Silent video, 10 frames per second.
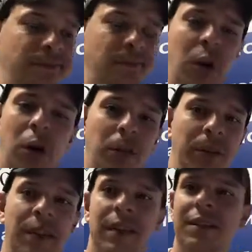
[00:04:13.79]

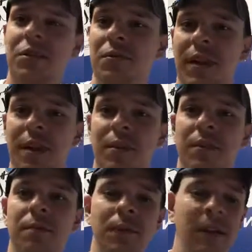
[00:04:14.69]
holidays, you name
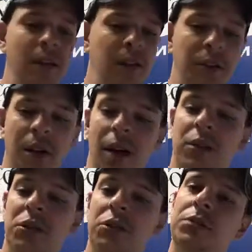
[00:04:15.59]
it, you're not
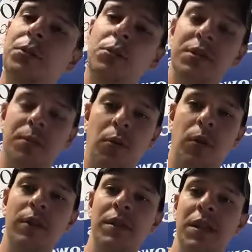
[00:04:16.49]
alone. But what's
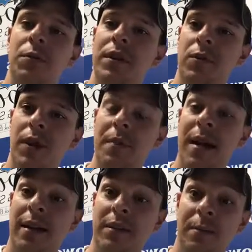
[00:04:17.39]
important is that we get right
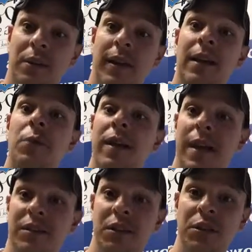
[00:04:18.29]
back to that plan and we
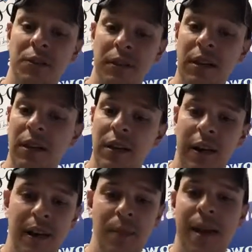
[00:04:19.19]
execute it.
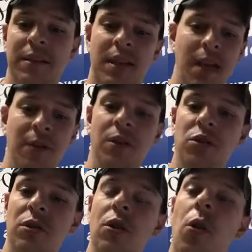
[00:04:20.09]
And back to having a
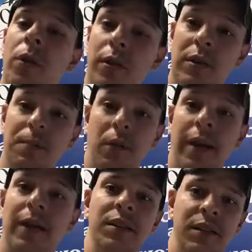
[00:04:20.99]
good goal and a good
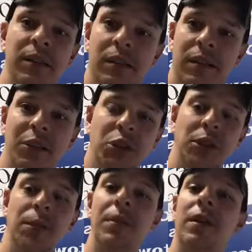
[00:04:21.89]
plan is these things
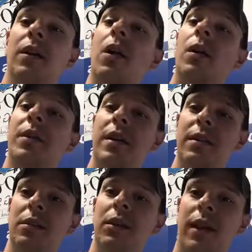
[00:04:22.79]
should have been
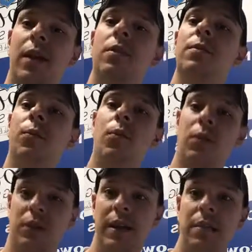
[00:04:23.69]
accommodated or accounted
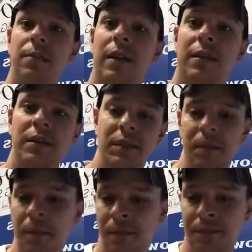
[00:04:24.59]
for in advance.
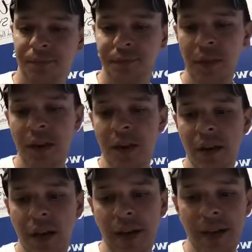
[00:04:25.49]

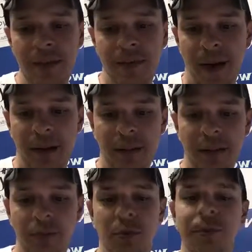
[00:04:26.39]
And
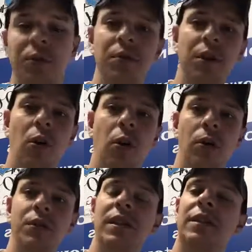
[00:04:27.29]
finally, review the
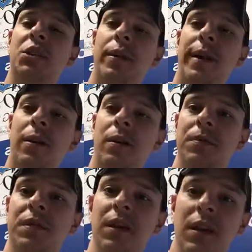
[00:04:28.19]
goals and
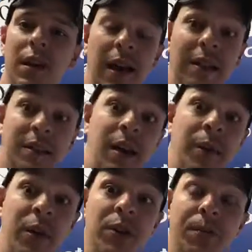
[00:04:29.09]
trade-offs. As
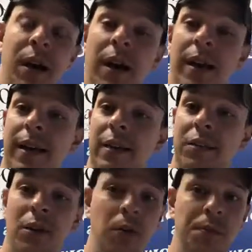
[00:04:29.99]
time goes by, and
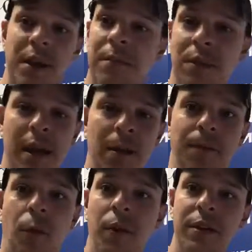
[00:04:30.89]
we've been at it
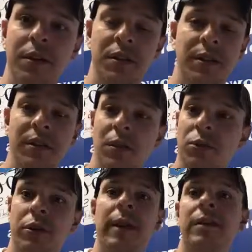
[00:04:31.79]
4 years here at Stowe
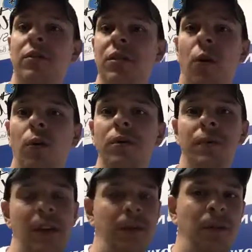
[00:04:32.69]
Training, those goals
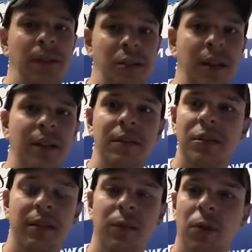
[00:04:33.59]
have definitely
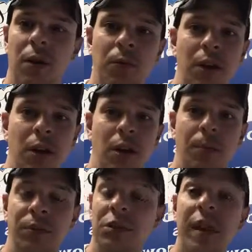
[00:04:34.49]
changed. Like, what I wanted to
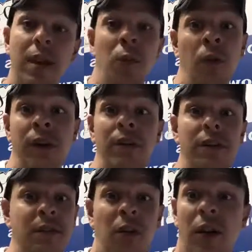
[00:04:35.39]
accomplish day 1
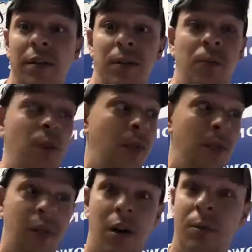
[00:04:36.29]
is a lot different what I
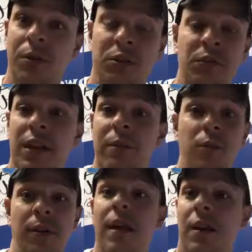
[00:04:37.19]
want to accomplish on day
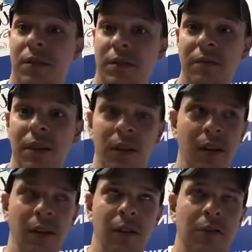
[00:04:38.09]
1,000,
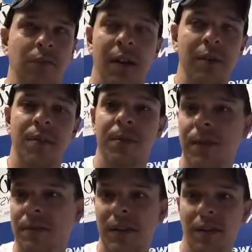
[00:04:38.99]
or it might even be
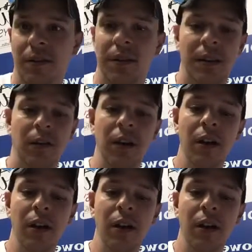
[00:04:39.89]
1,500 now.